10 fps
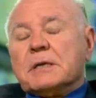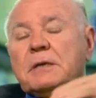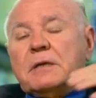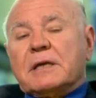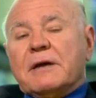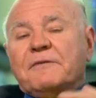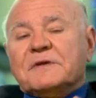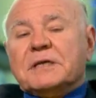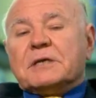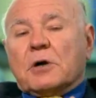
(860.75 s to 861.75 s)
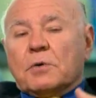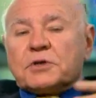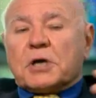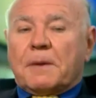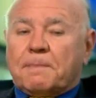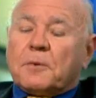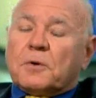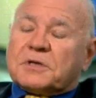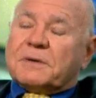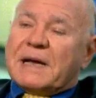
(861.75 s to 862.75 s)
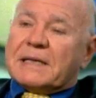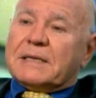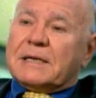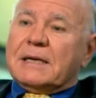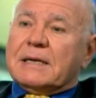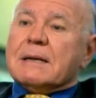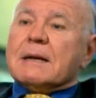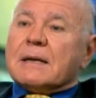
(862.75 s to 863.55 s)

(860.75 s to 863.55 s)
Then the deficit goes up automatically,